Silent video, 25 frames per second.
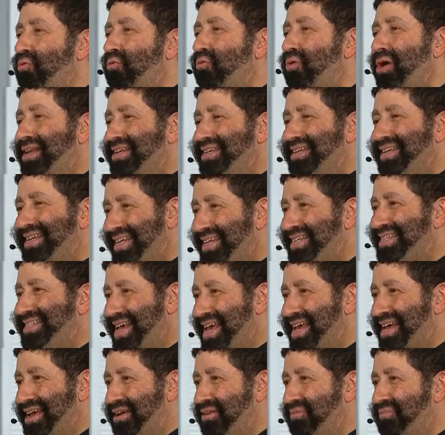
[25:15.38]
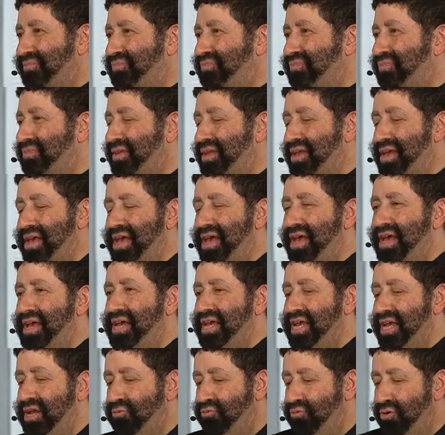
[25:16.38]
When did he say it?
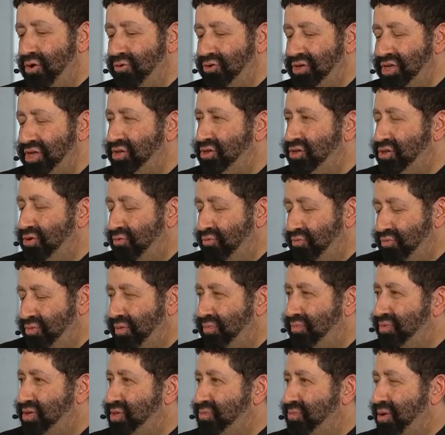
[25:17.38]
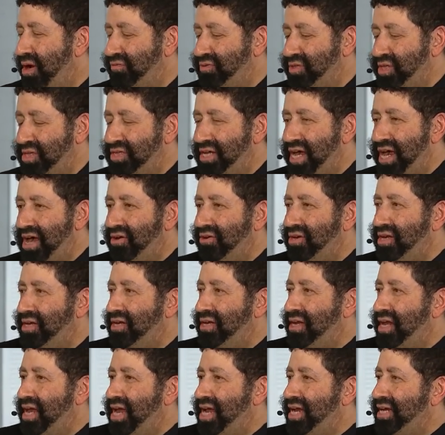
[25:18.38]
He wrote it, this prophecy down
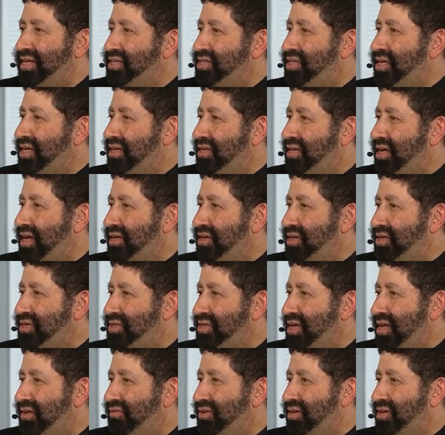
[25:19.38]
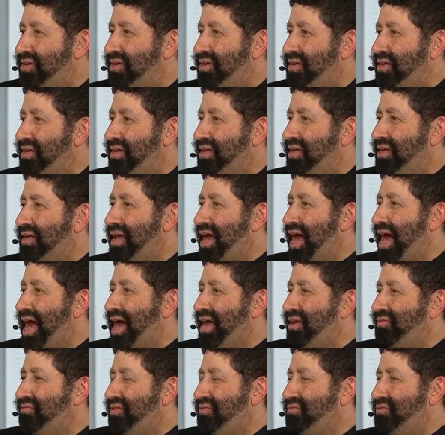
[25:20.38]
in 1897.
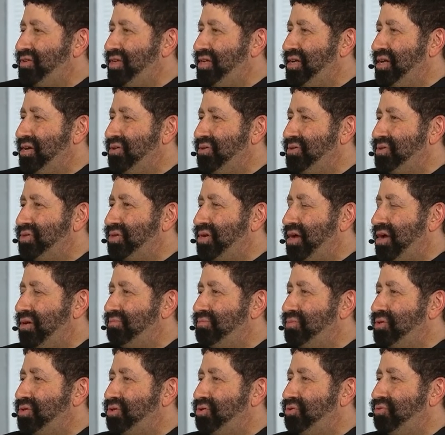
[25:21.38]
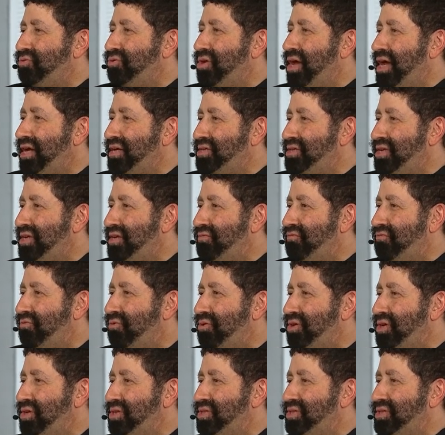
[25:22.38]
Add 50 years comes to
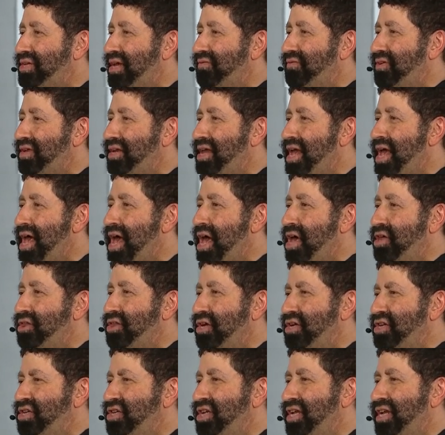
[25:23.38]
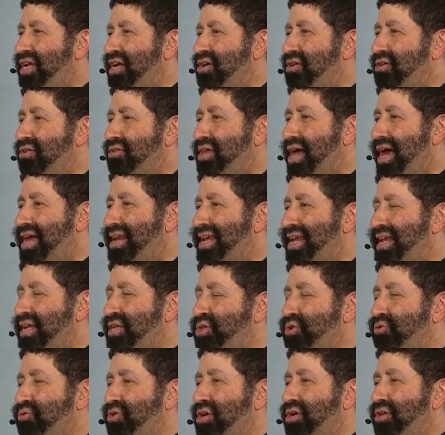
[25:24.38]
1947, the year that
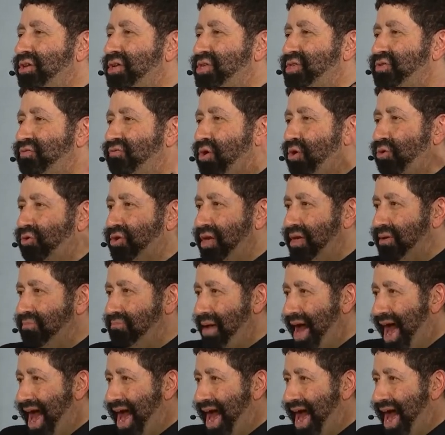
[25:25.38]
Israel is voted